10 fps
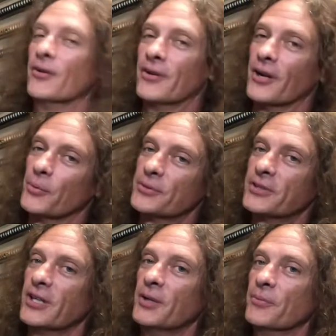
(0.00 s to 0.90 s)
the other one
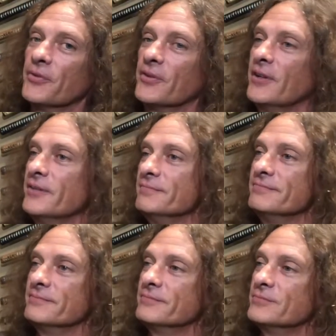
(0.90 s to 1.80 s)
comes,
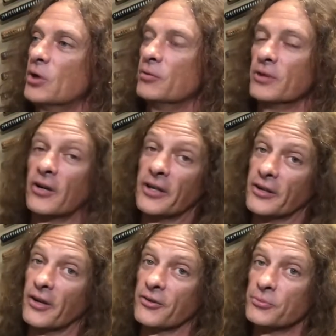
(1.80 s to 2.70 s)
and hopefully I'll get a
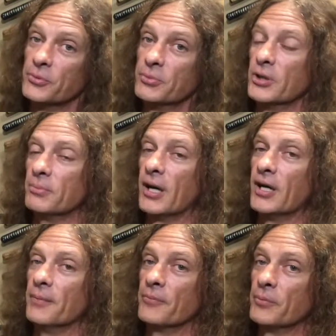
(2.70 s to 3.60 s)
custom one built by
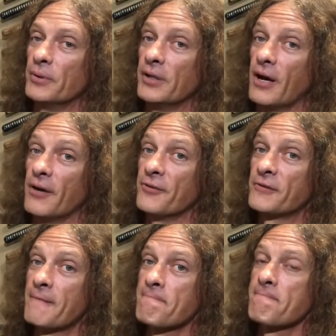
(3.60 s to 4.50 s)
them. It'd be nice.
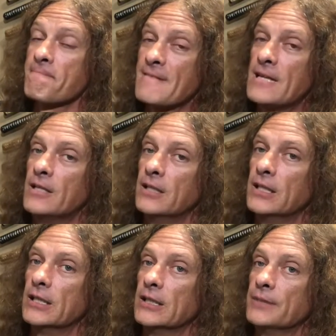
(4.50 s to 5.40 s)

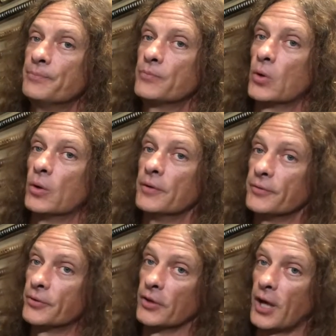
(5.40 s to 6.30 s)

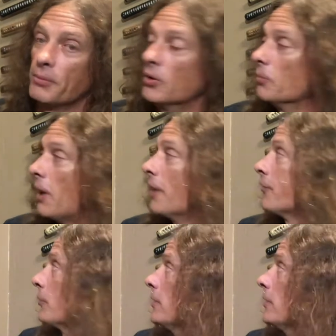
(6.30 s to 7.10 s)
Until I build my 3